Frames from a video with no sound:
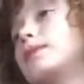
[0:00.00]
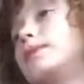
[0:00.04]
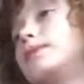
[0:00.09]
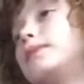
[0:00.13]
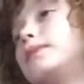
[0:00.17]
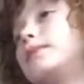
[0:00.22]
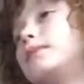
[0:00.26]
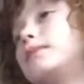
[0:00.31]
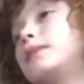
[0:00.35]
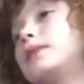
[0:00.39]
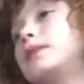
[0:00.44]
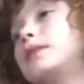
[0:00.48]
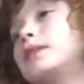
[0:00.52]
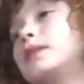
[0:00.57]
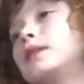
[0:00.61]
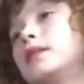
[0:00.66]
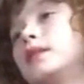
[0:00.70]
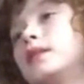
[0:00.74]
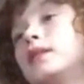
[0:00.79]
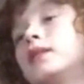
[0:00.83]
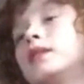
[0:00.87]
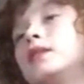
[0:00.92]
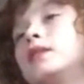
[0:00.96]

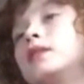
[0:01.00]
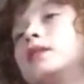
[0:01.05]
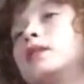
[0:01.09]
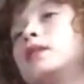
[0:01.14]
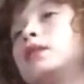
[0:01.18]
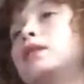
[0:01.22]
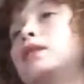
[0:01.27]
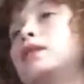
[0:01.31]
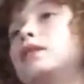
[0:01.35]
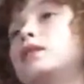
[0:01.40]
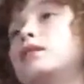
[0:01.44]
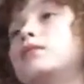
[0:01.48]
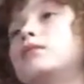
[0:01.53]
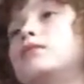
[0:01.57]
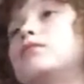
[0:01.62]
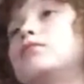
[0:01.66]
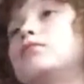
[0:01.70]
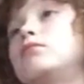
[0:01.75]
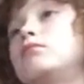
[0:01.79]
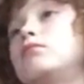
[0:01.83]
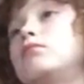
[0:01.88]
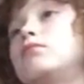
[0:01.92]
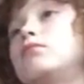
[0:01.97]

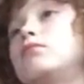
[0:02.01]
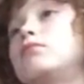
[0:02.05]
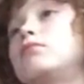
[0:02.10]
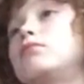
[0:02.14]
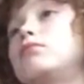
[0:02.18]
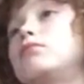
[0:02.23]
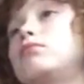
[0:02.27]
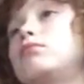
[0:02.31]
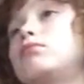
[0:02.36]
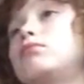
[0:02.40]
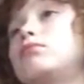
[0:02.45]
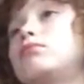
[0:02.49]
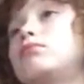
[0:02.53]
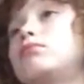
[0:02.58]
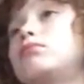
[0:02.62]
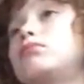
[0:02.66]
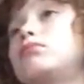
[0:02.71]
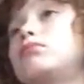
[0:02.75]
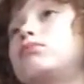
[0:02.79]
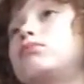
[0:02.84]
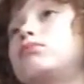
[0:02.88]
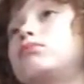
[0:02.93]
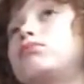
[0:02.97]

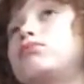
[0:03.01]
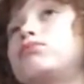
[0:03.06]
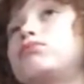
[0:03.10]
Nobody speaks.